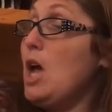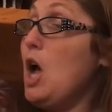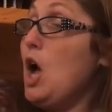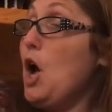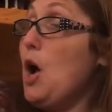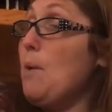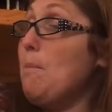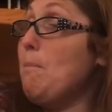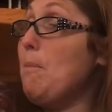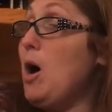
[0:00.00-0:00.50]

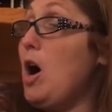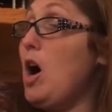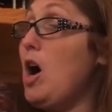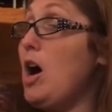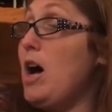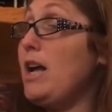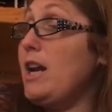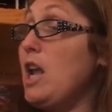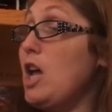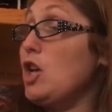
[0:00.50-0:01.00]

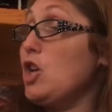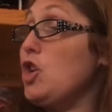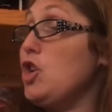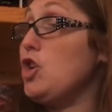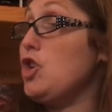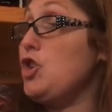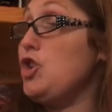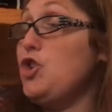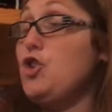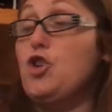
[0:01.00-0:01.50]
Haman
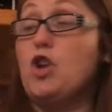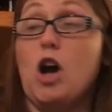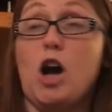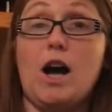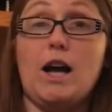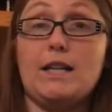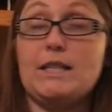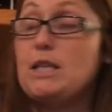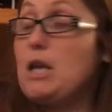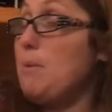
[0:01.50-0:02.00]
could
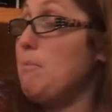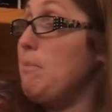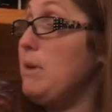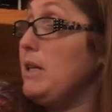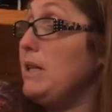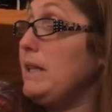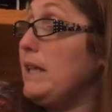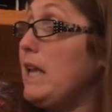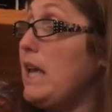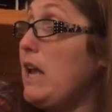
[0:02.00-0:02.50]
not
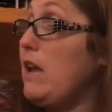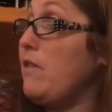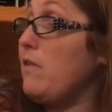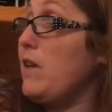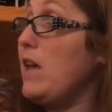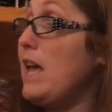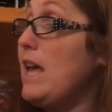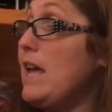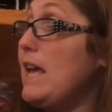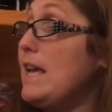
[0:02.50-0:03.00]
believe
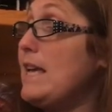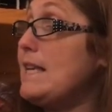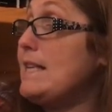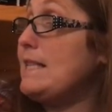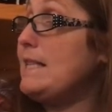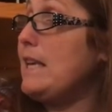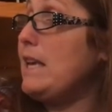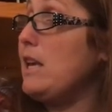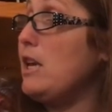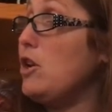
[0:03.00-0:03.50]
his
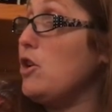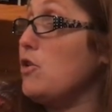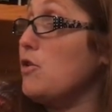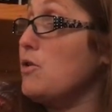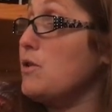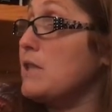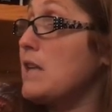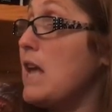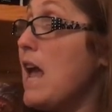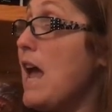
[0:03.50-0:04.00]

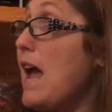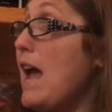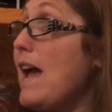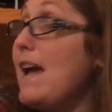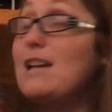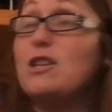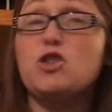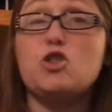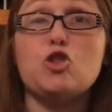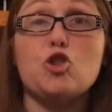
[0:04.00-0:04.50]
ears.
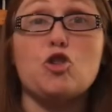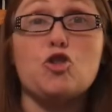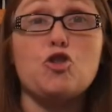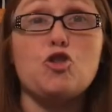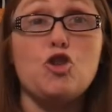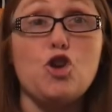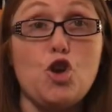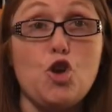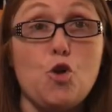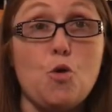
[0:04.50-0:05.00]
Esther
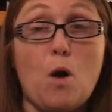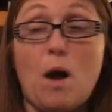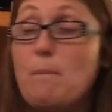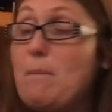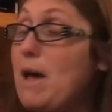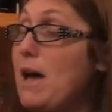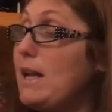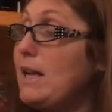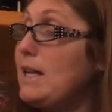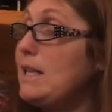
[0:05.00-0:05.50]
knew
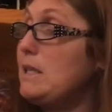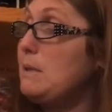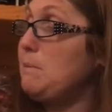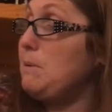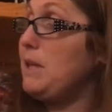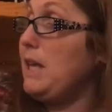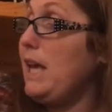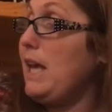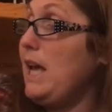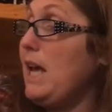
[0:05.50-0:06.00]
about his
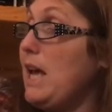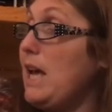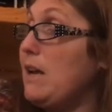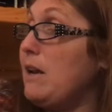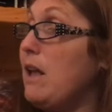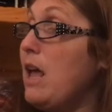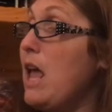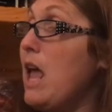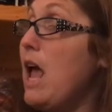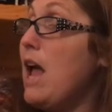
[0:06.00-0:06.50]
plan.
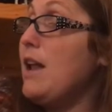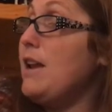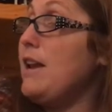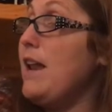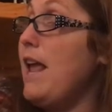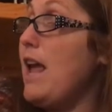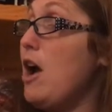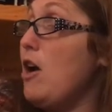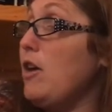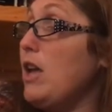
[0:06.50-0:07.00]

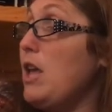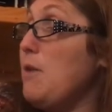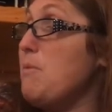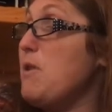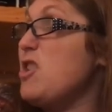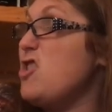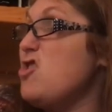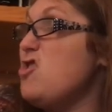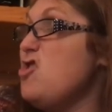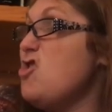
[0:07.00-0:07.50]
Now he
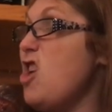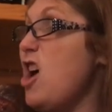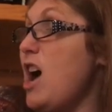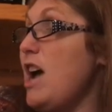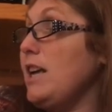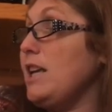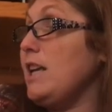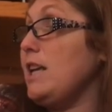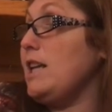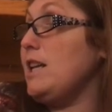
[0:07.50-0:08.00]
would
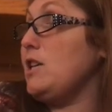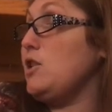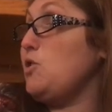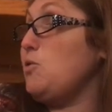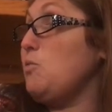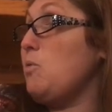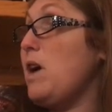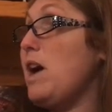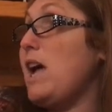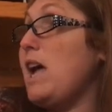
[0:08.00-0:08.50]
not get his
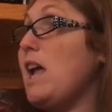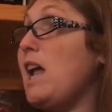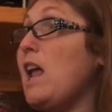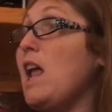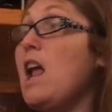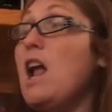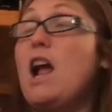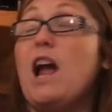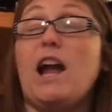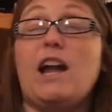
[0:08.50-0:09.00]
way,
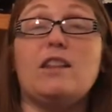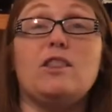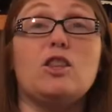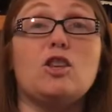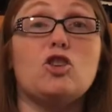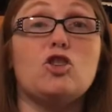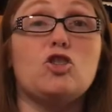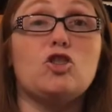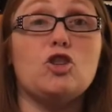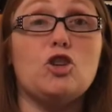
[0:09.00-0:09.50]
and the
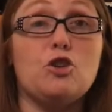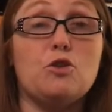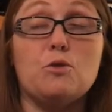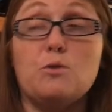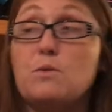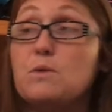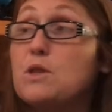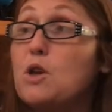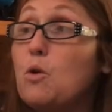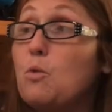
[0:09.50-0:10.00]

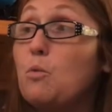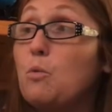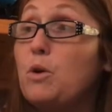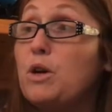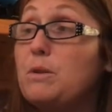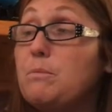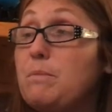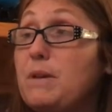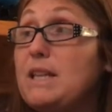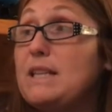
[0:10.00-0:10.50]
Jews
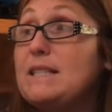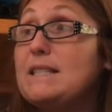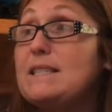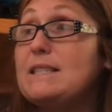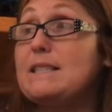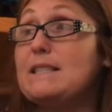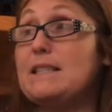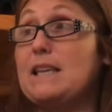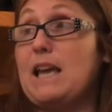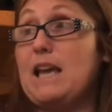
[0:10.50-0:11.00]
would be
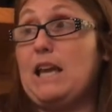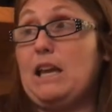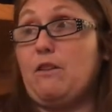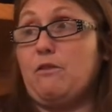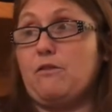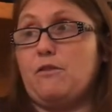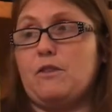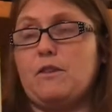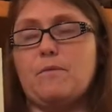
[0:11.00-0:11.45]
safe.